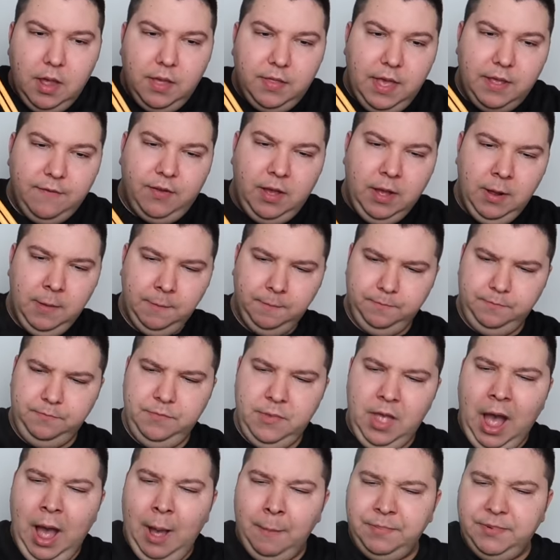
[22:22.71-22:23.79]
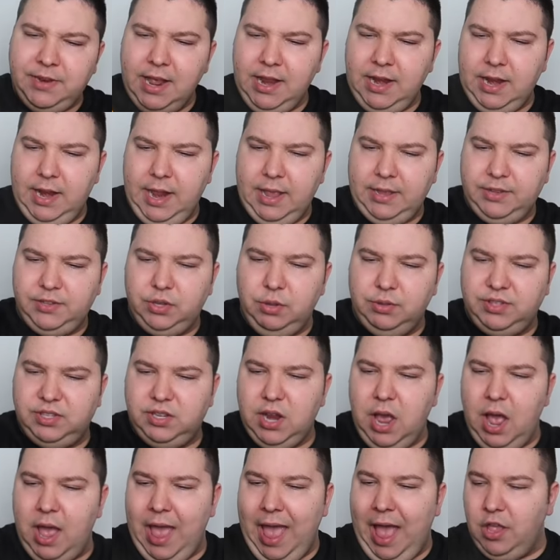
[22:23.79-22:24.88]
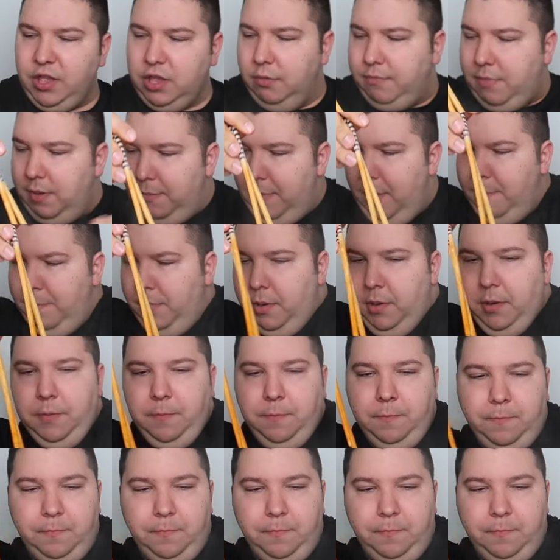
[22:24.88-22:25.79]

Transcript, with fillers: They've updated it, so it's not how you remember.